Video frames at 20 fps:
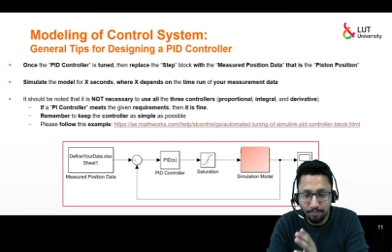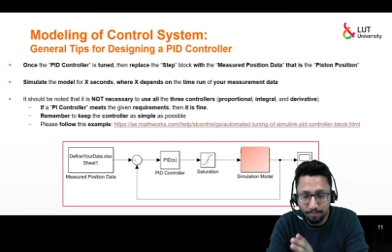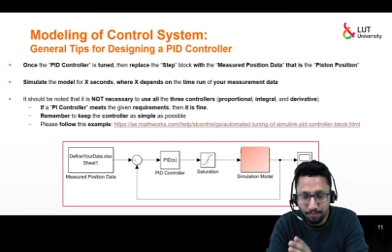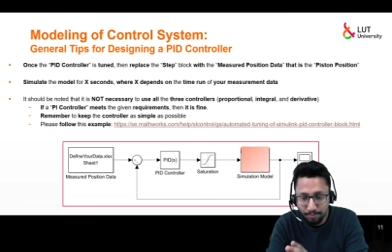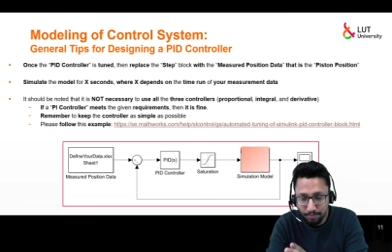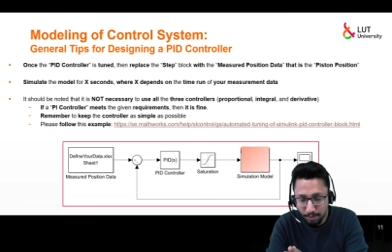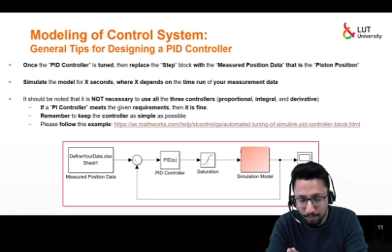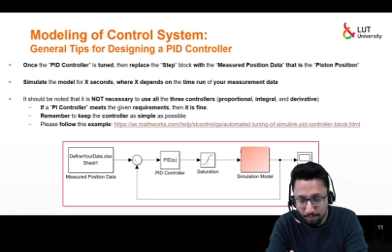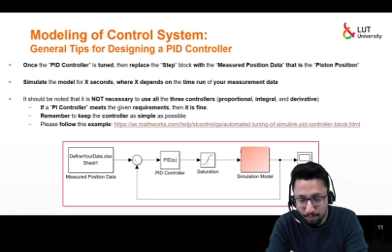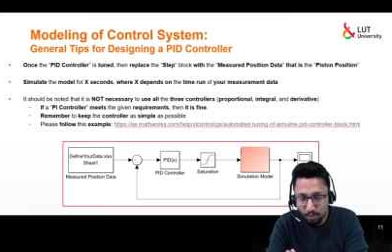
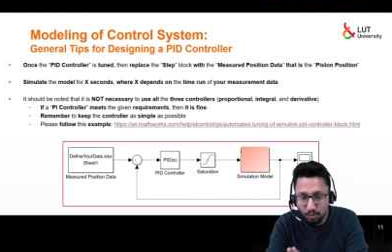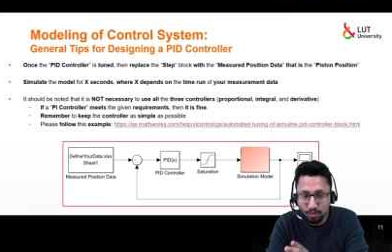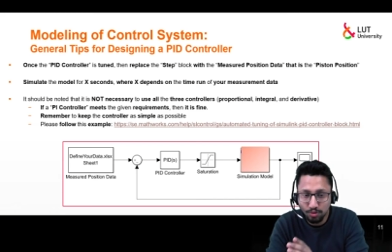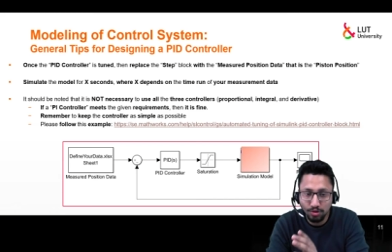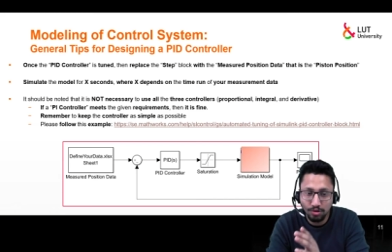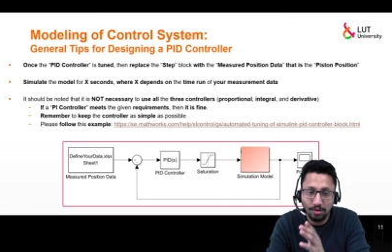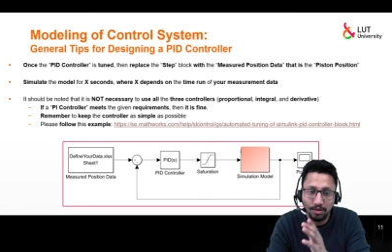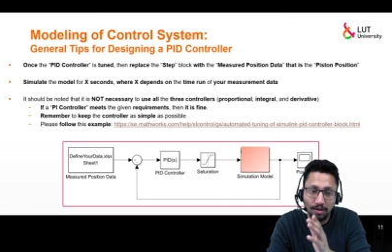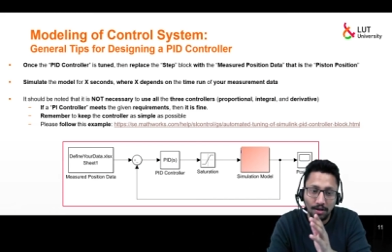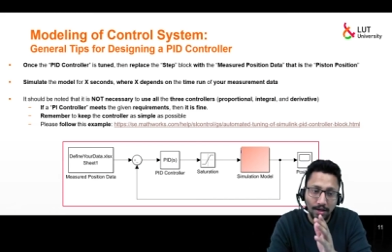
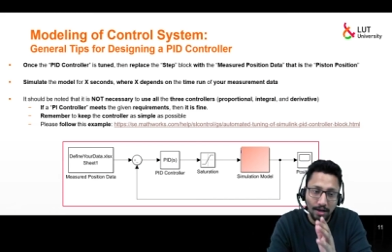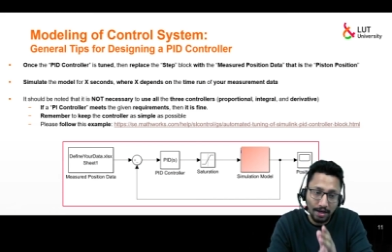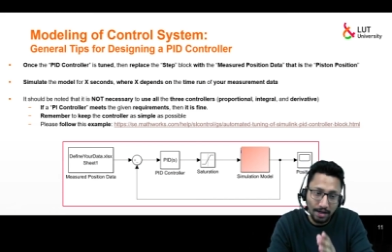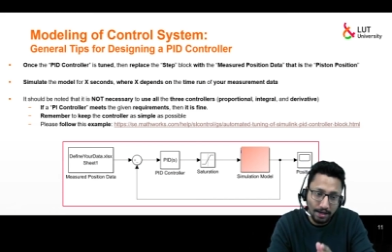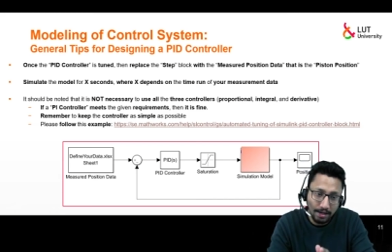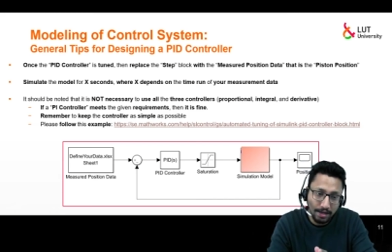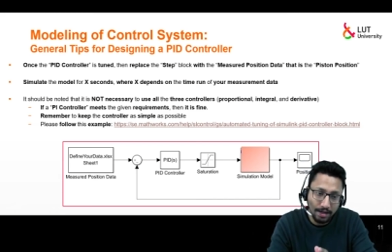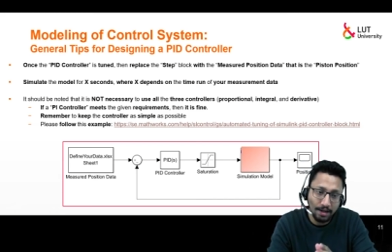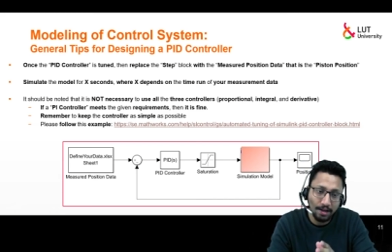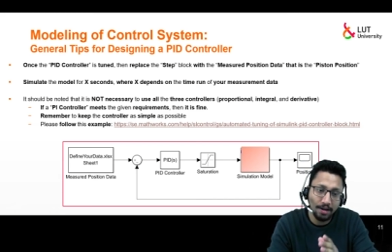proportional,
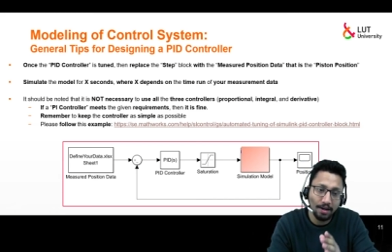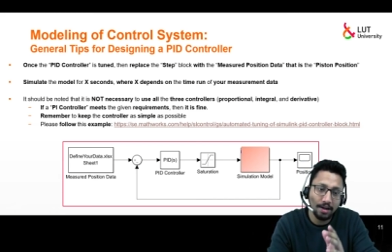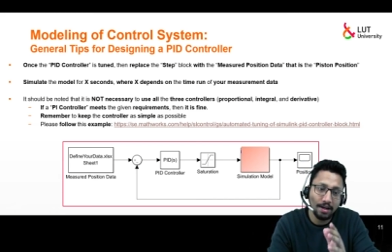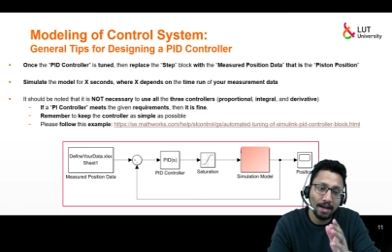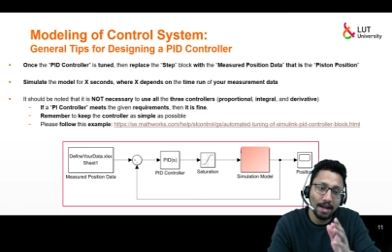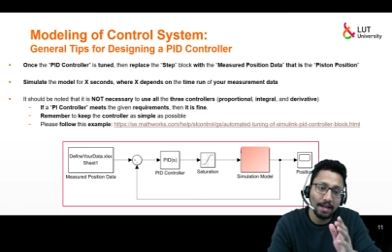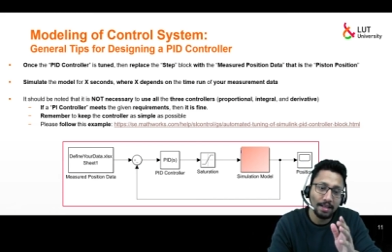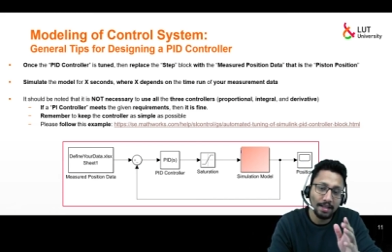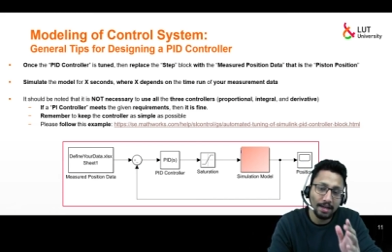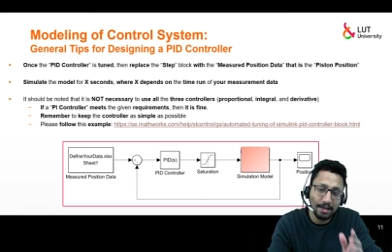integral
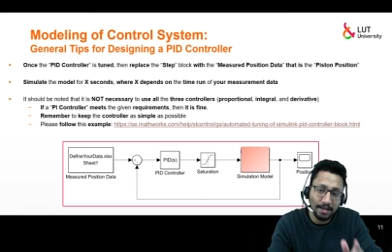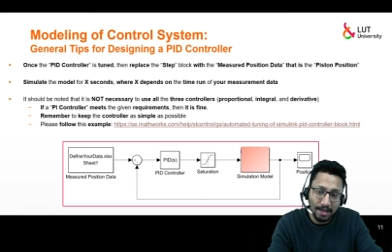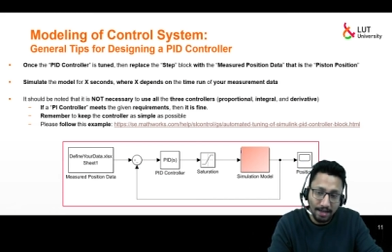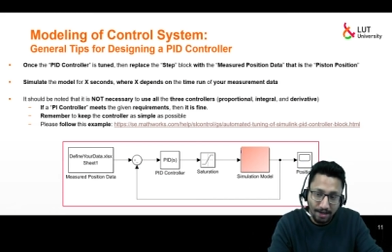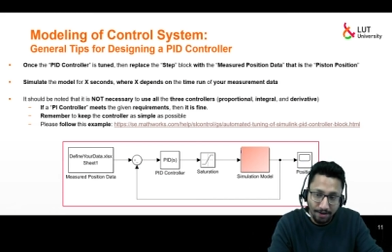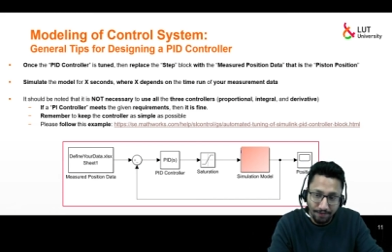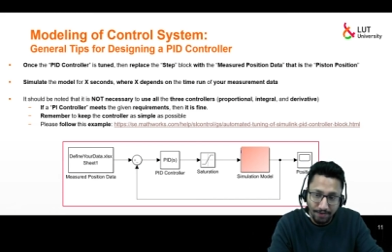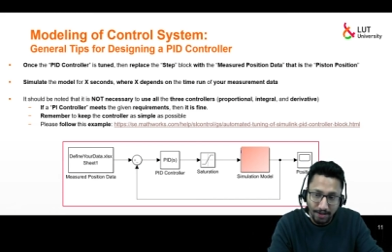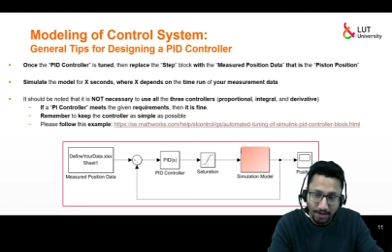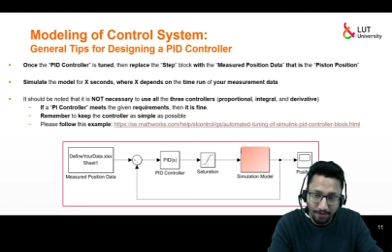and the
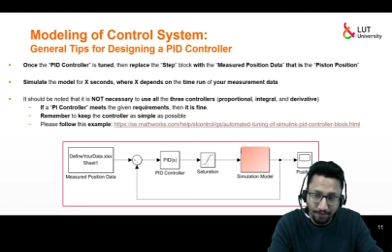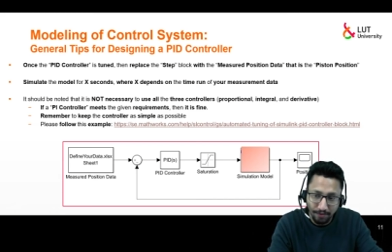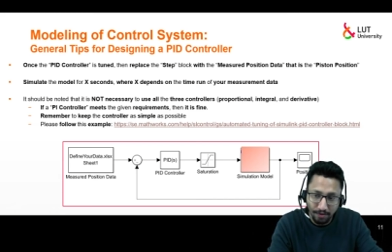derivative